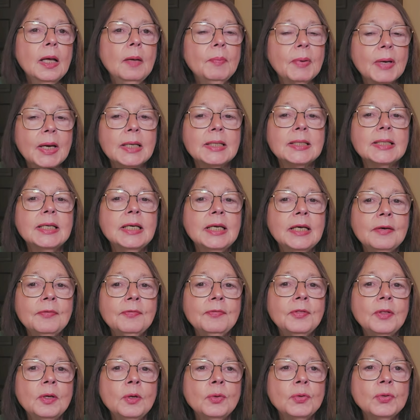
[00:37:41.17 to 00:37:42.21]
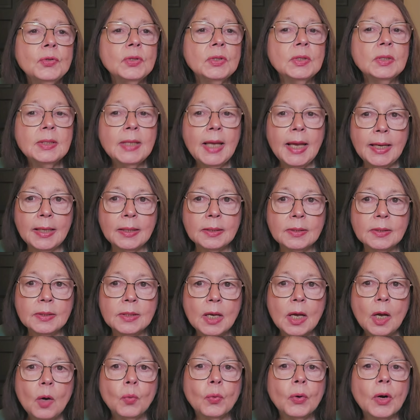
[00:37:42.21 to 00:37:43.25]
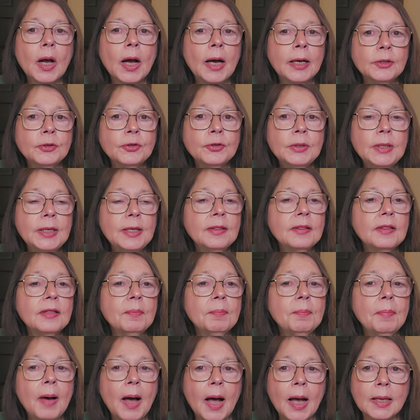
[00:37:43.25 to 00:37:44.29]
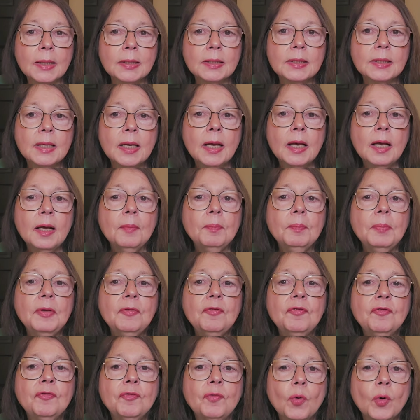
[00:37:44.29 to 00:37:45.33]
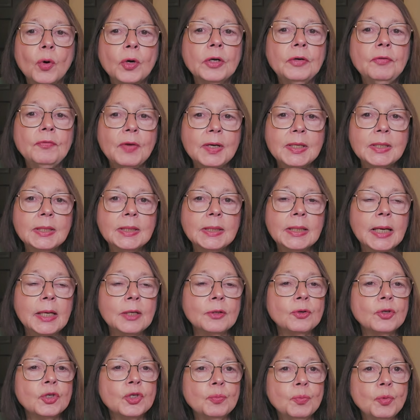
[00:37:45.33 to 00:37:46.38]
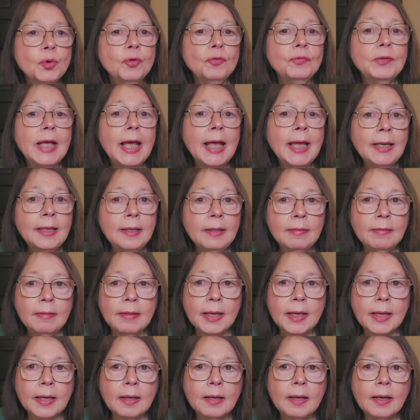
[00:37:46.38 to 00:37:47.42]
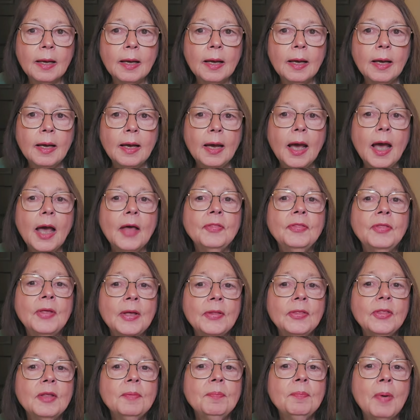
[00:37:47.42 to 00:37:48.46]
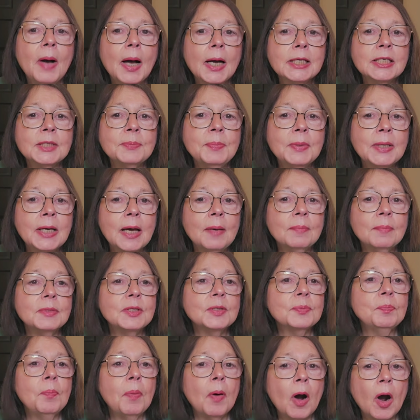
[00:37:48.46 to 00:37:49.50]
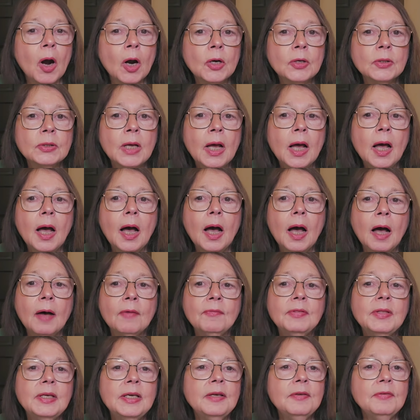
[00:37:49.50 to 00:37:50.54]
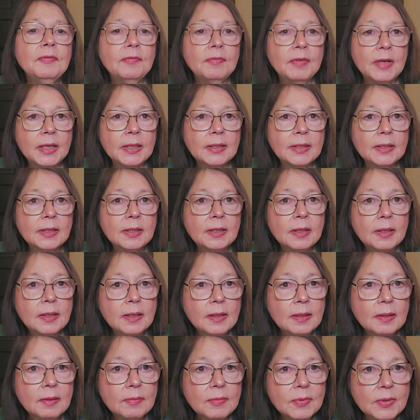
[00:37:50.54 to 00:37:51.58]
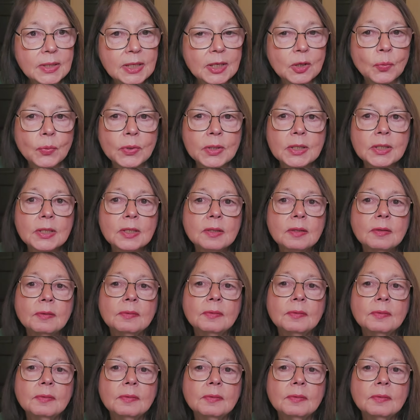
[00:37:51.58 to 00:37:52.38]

Because if those stains were underneath the box before investigators moved anything, then the box becomes part of the event sequence.